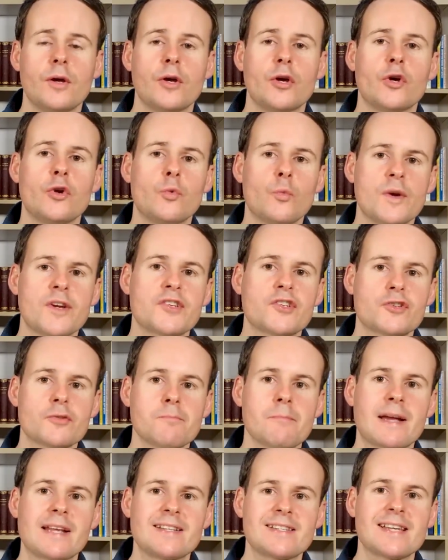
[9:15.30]
who wish to
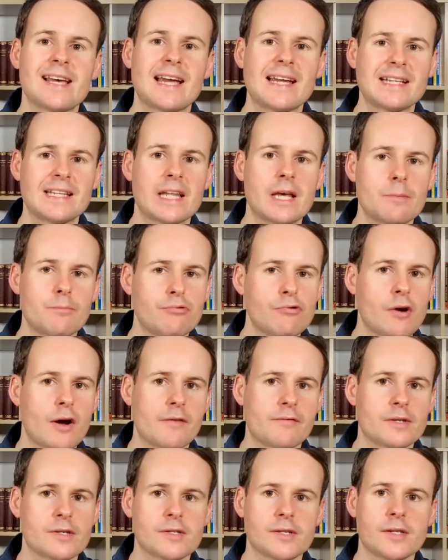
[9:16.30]
maintain their
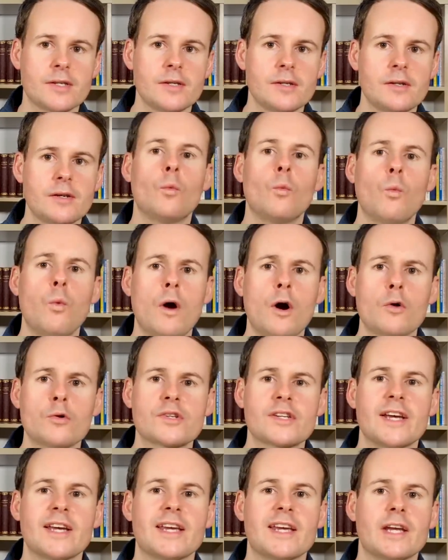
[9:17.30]
privacy while
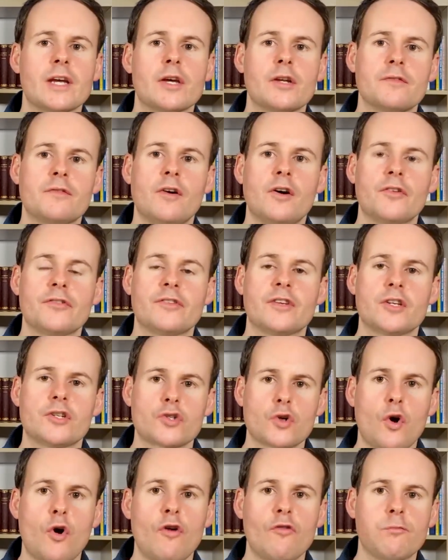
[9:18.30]
taking advantage
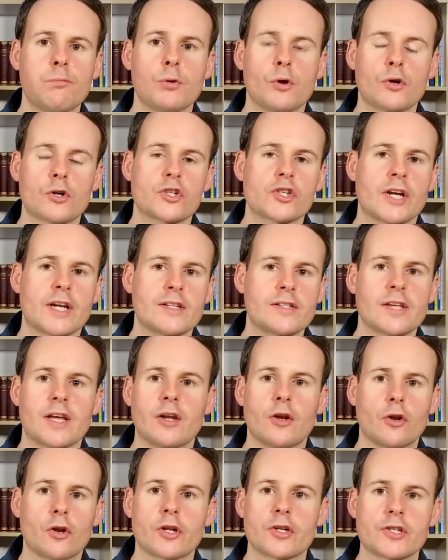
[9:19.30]
of blockchain
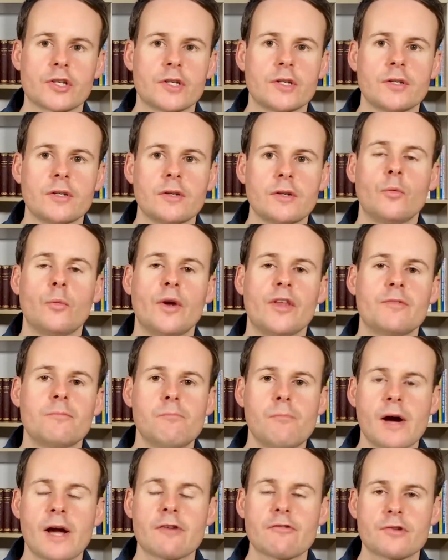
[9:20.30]
technology, with
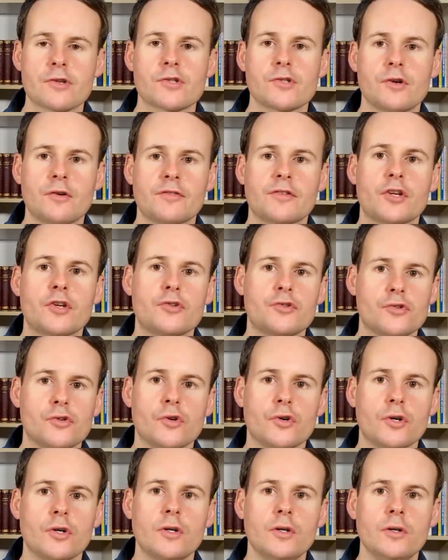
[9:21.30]
Microsoft
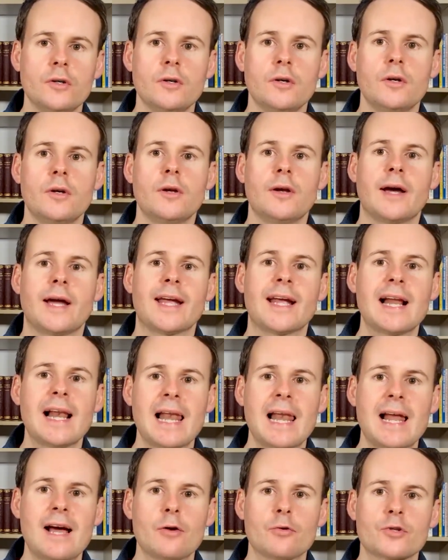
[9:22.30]
Azure, a
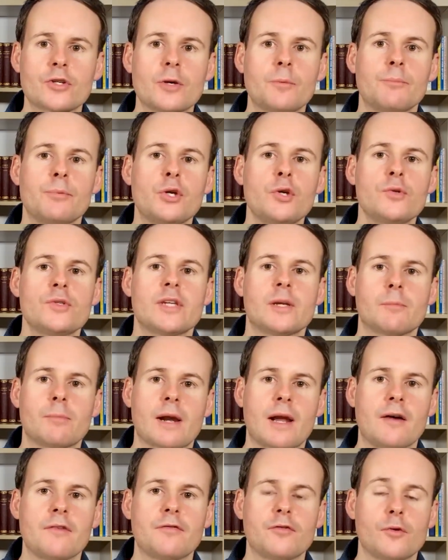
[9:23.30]
cloud computing
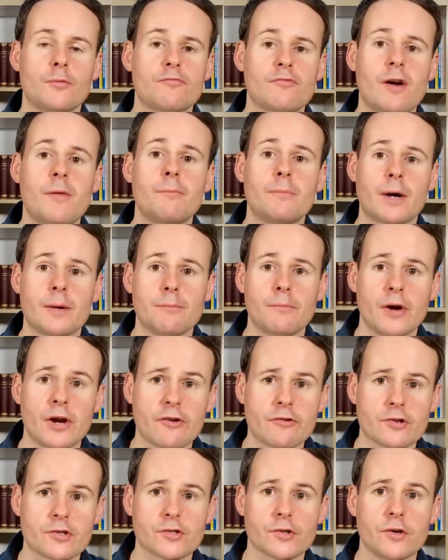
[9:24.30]
platform run by
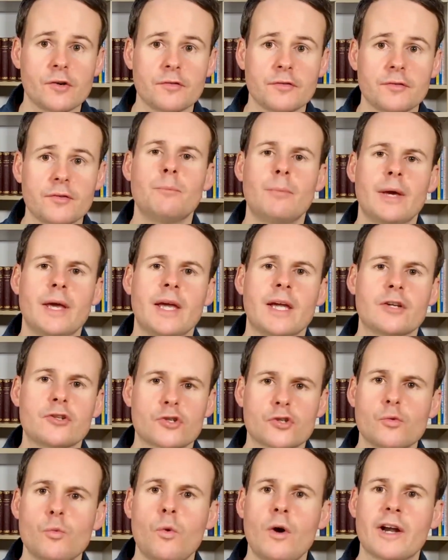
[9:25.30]
Microsoft, being
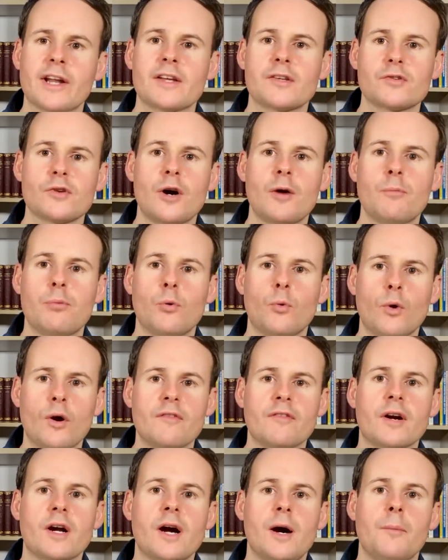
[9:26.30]
just one example
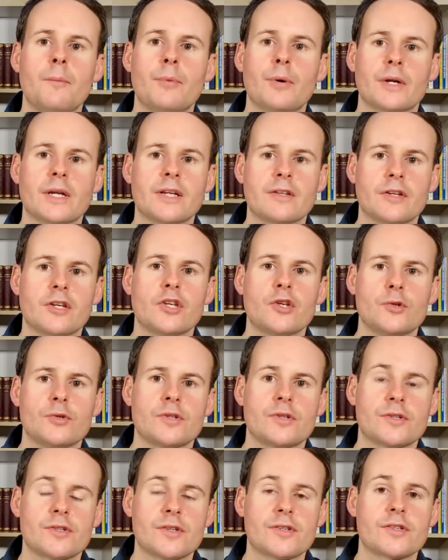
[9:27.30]
of a company that
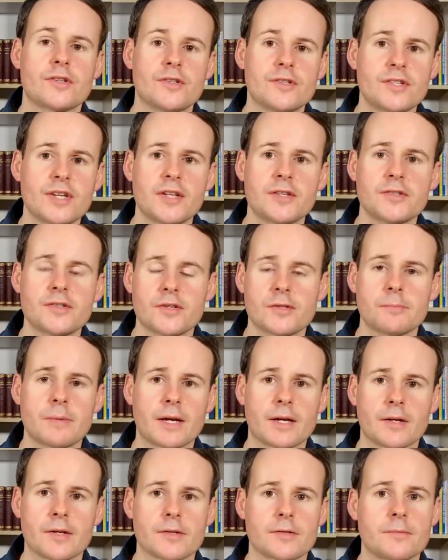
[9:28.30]
uses this consensus
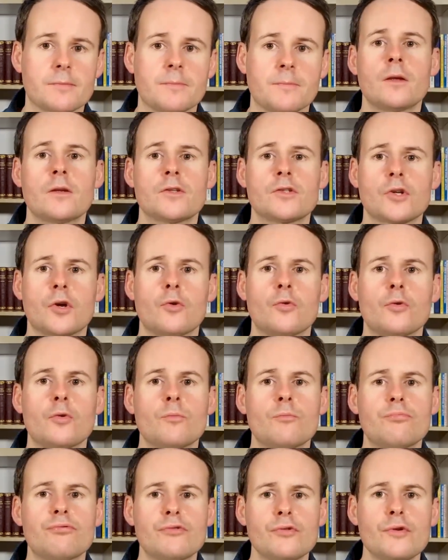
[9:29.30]
mechanism. So
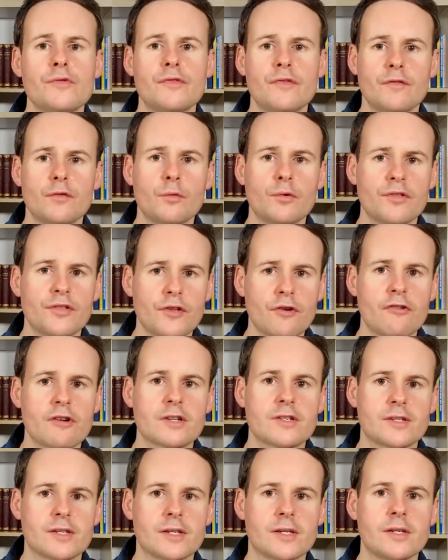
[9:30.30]
proof of
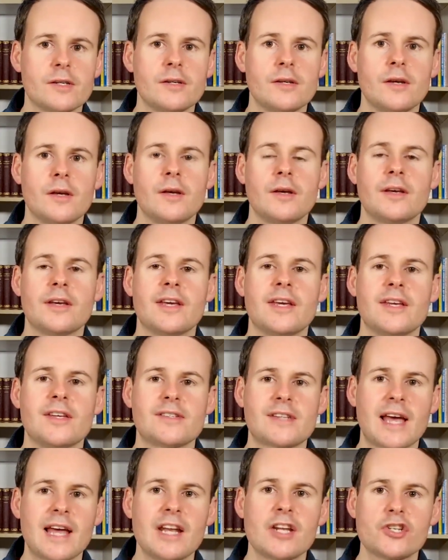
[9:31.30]
authority
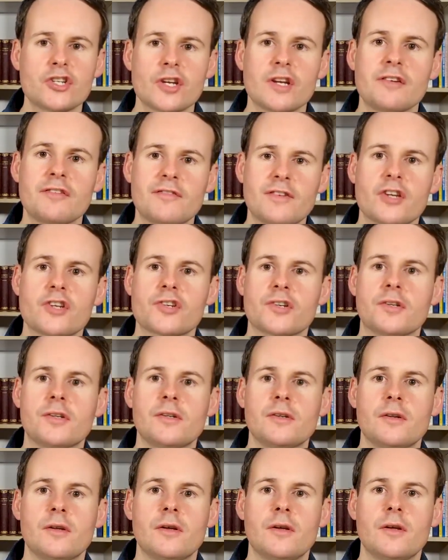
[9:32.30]
is energy
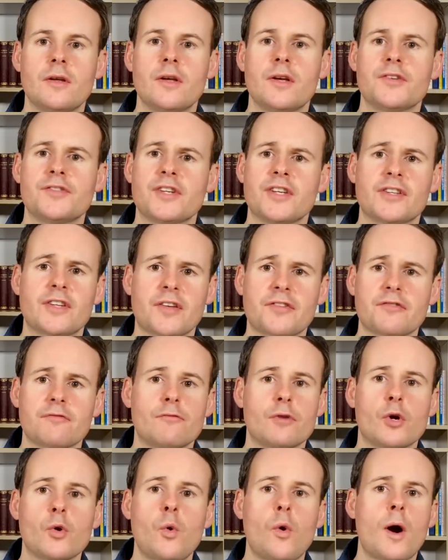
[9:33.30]
efficient as it doesn't
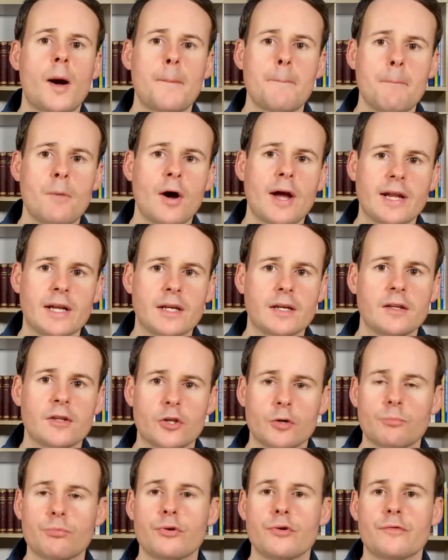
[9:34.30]
require mining
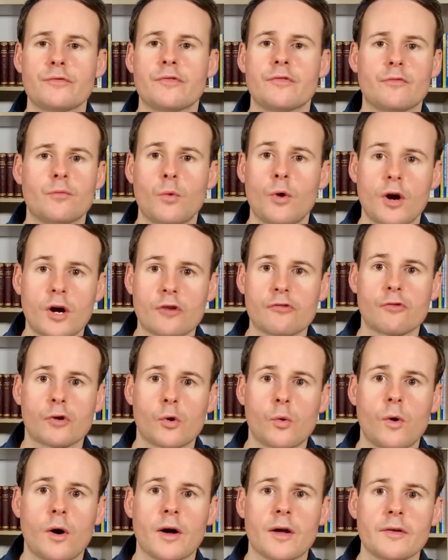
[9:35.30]
that proof of work
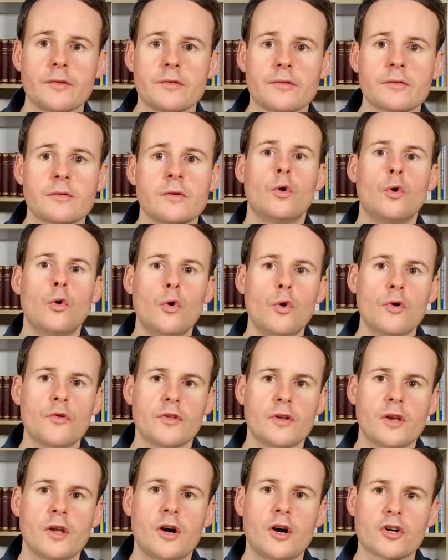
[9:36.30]
requires, or
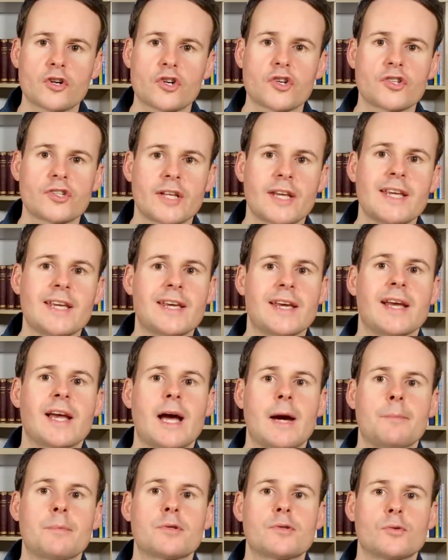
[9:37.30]
the large staking
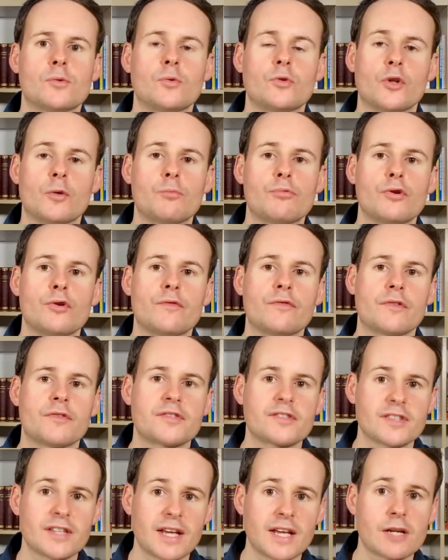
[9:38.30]
capital that proof of
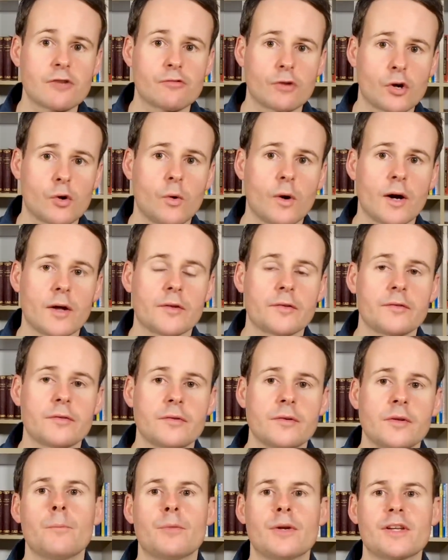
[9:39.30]
stake requires,
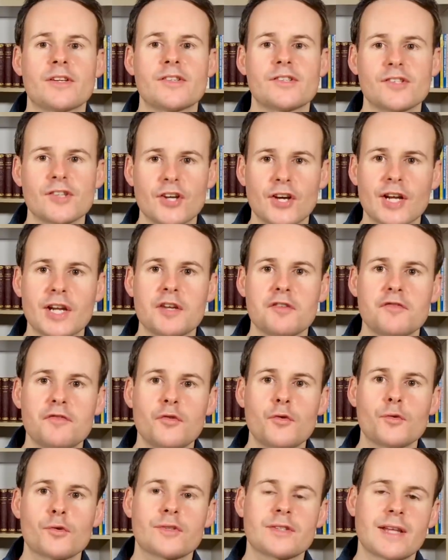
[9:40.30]
but it certainly
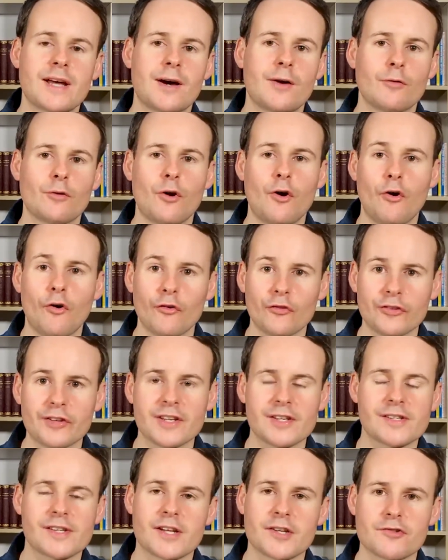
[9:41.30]
falls down on
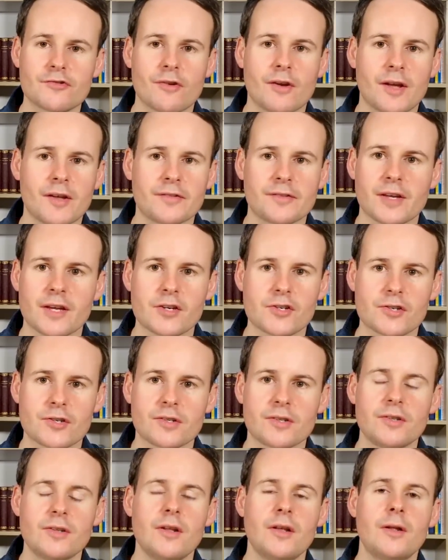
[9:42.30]

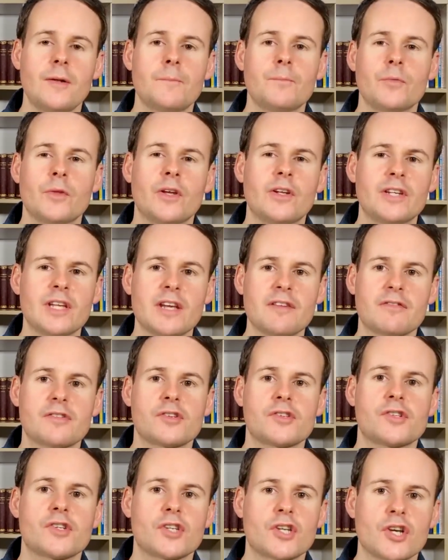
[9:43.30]
decentralisation and even
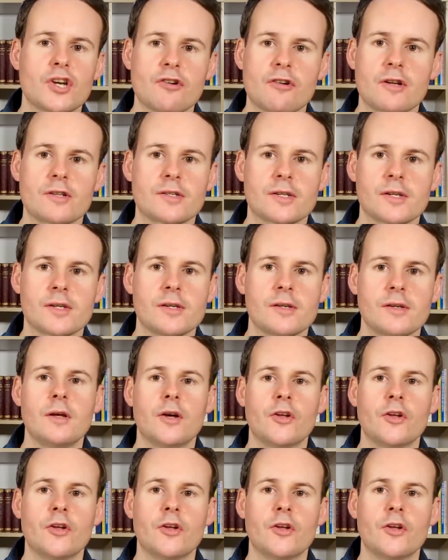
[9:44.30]
security.